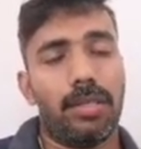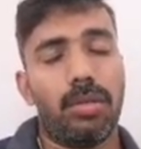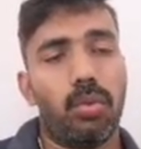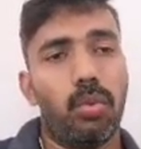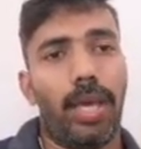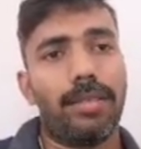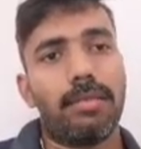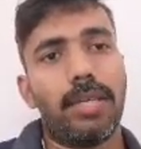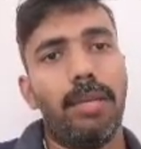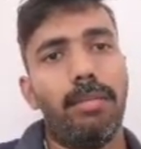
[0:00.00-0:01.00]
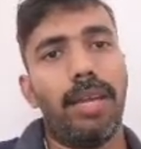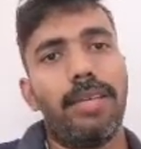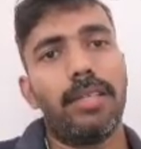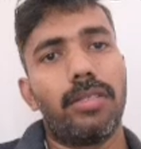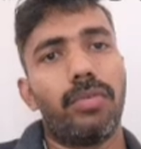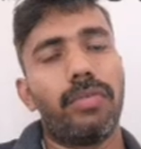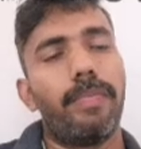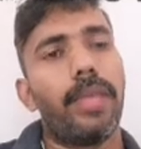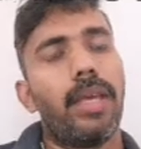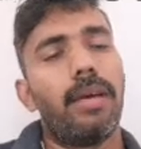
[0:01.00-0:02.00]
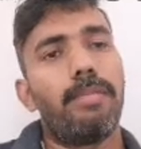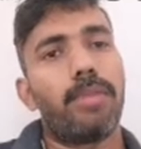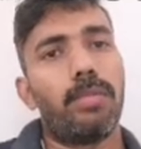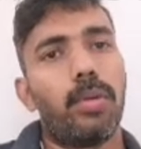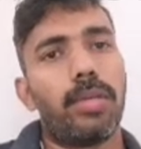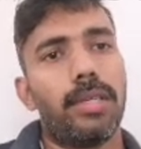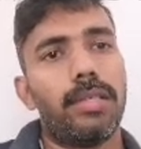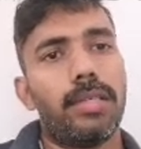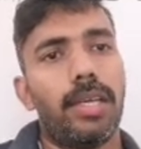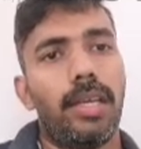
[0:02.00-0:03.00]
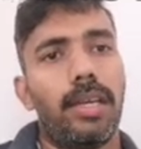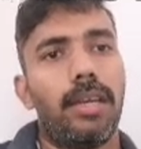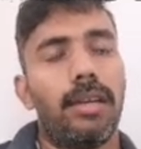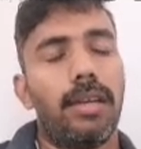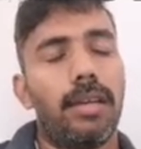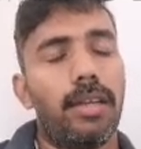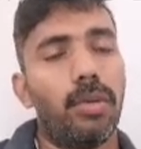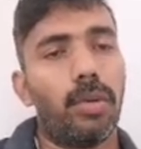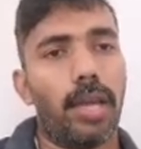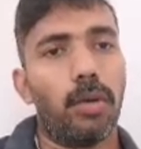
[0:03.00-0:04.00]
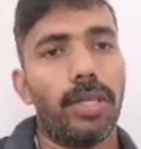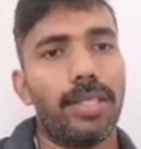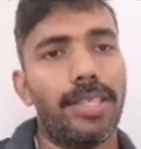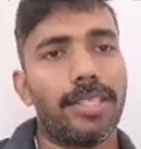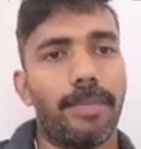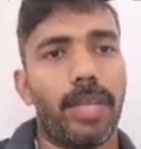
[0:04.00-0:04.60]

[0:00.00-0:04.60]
two extreme levels of promoters in eukaryotic system.